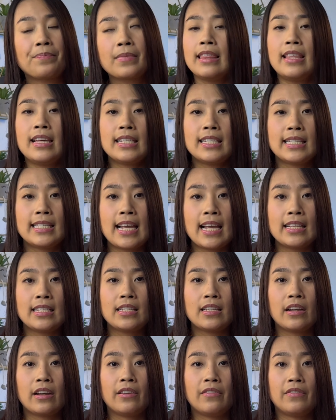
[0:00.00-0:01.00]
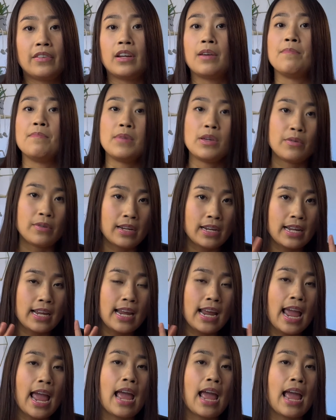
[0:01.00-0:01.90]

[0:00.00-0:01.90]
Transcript: This sense of community